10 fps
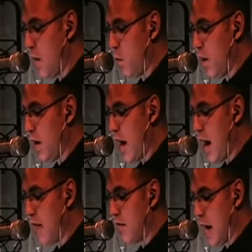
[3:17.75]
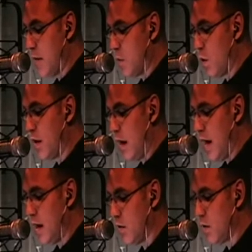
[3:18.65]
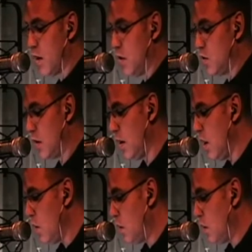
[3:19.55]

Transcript: up 1.5 times more than any other country,